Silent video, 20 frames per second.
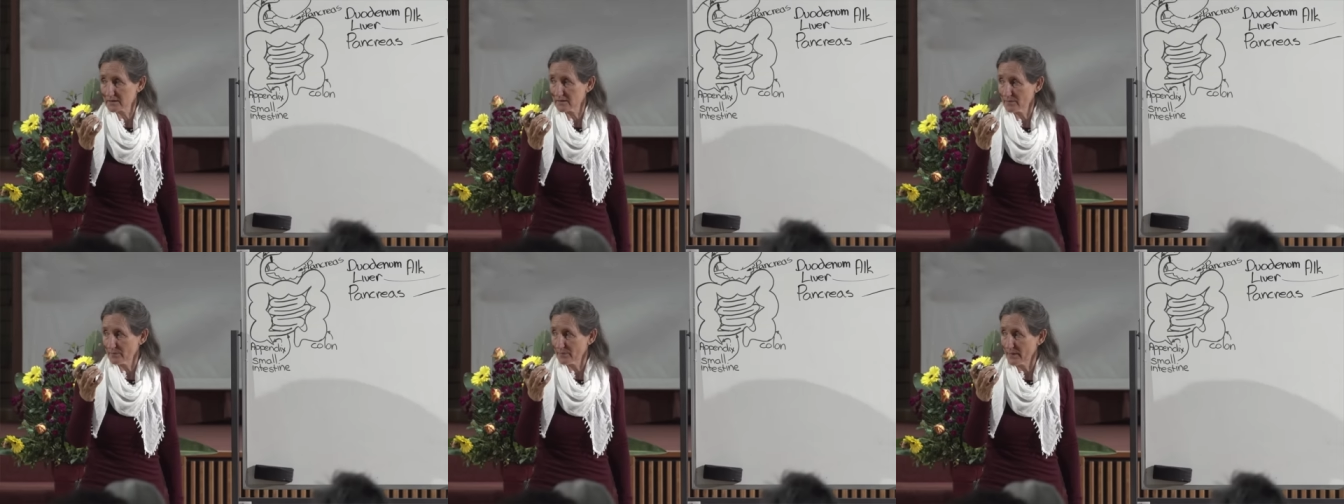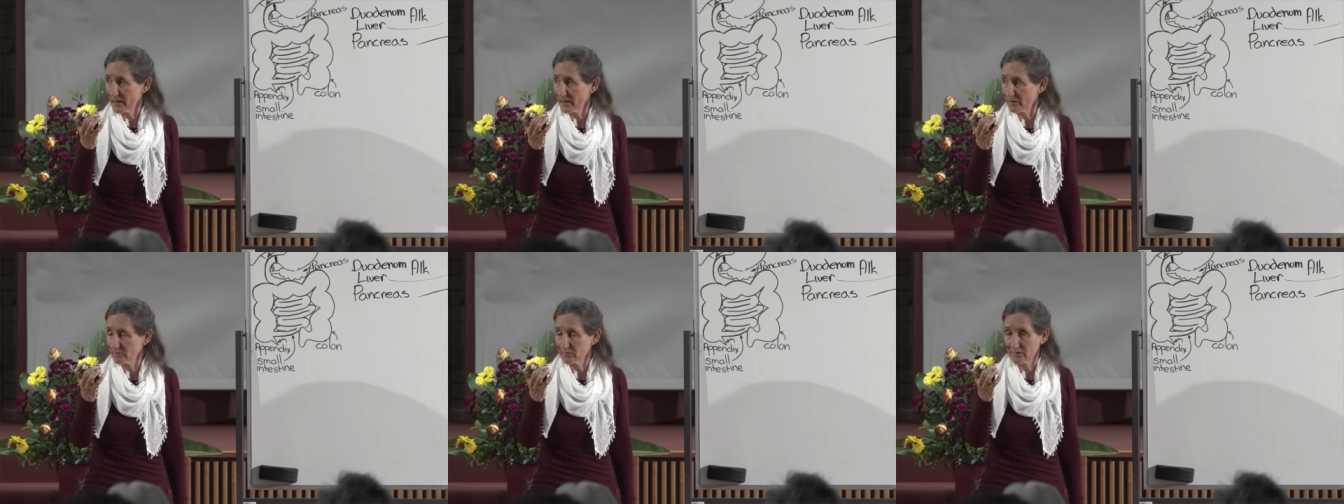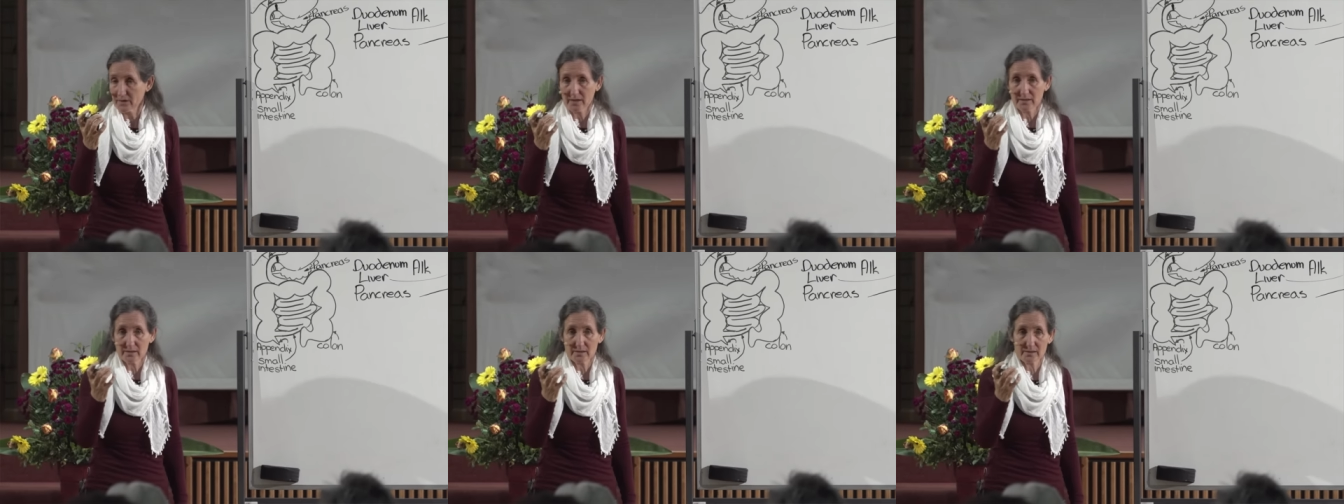and the
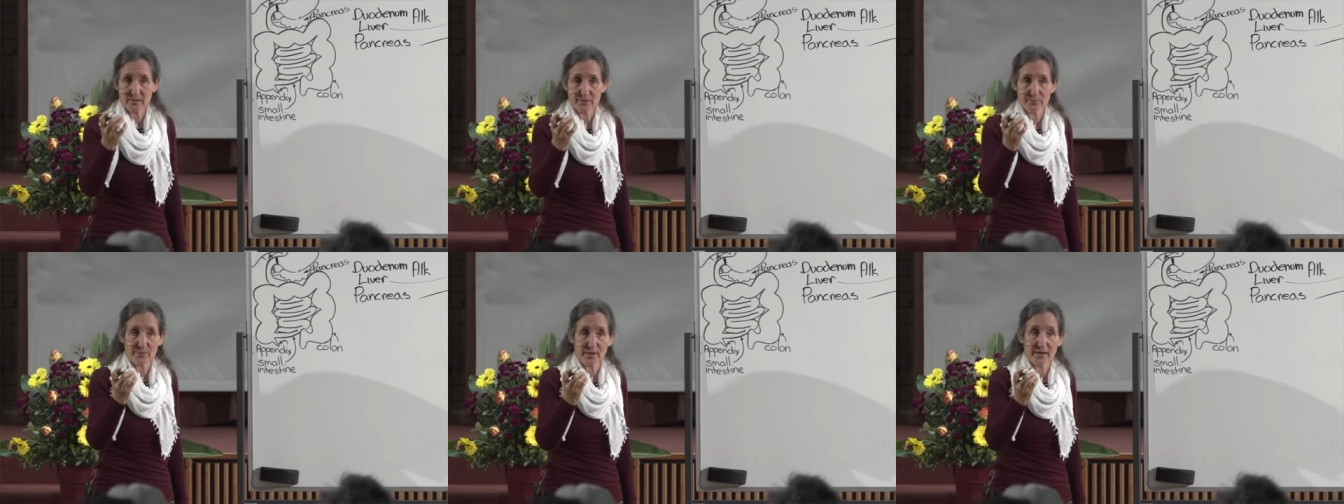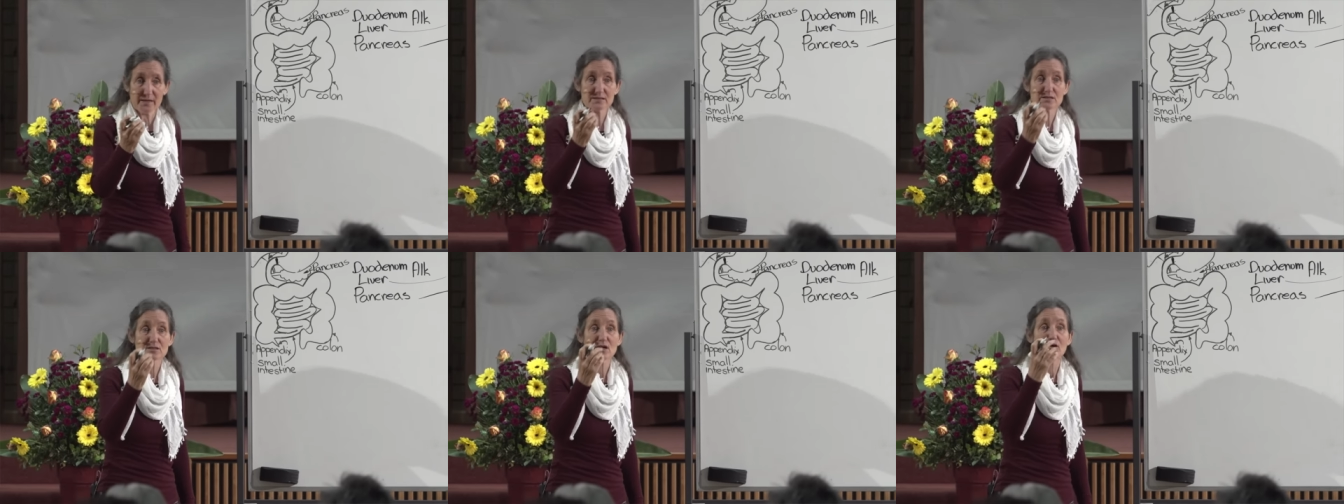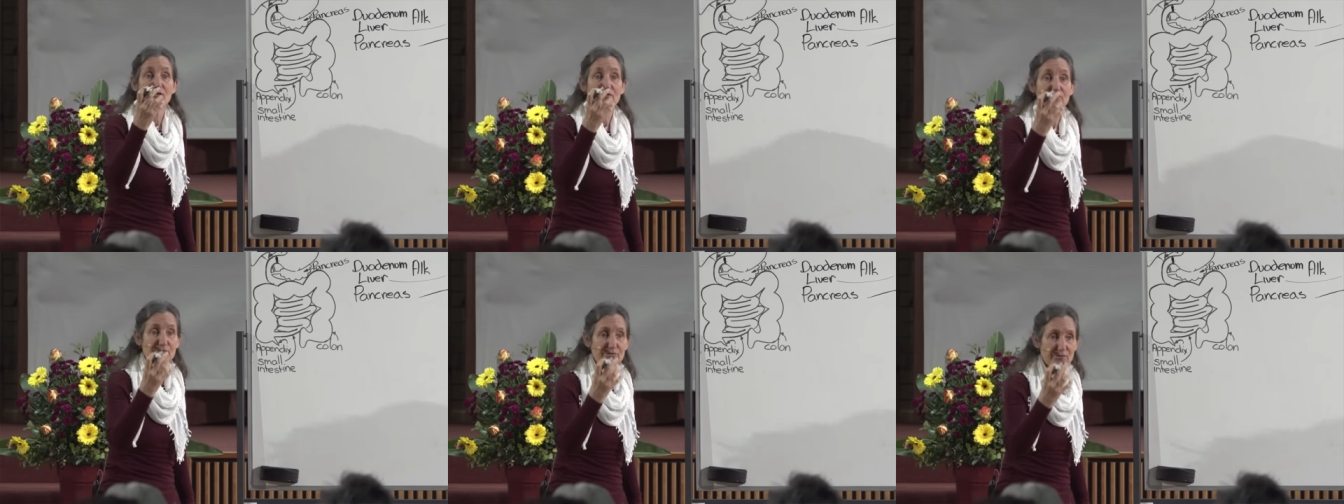pancreatic lipase
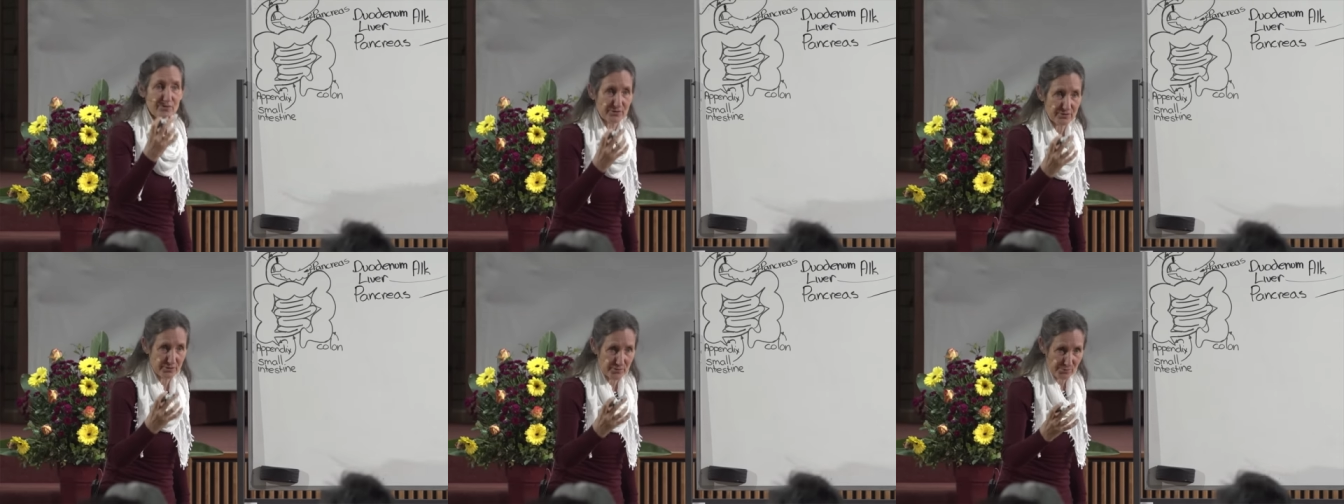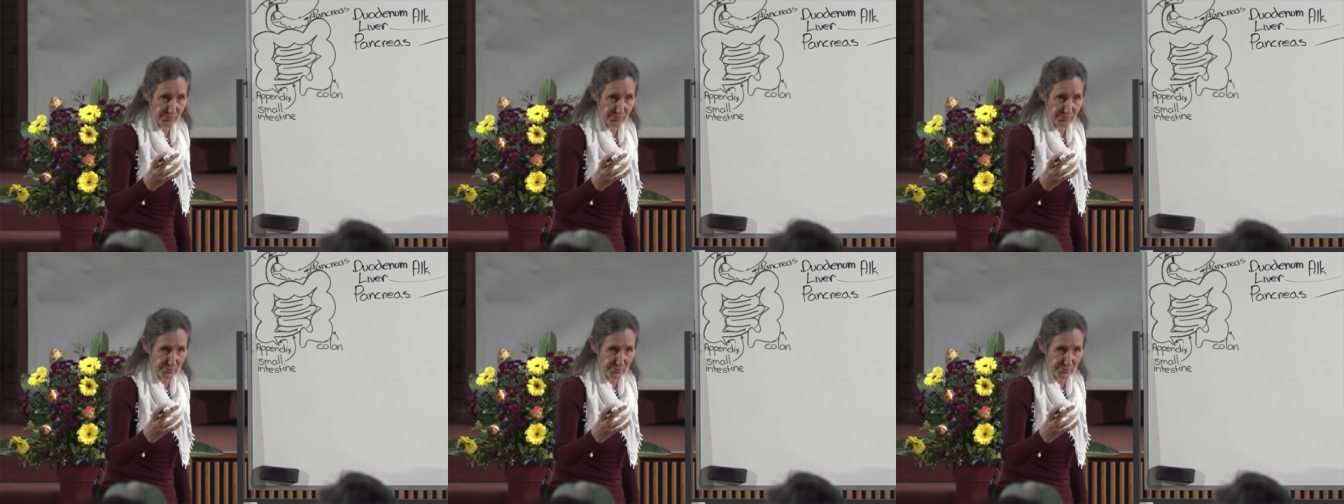further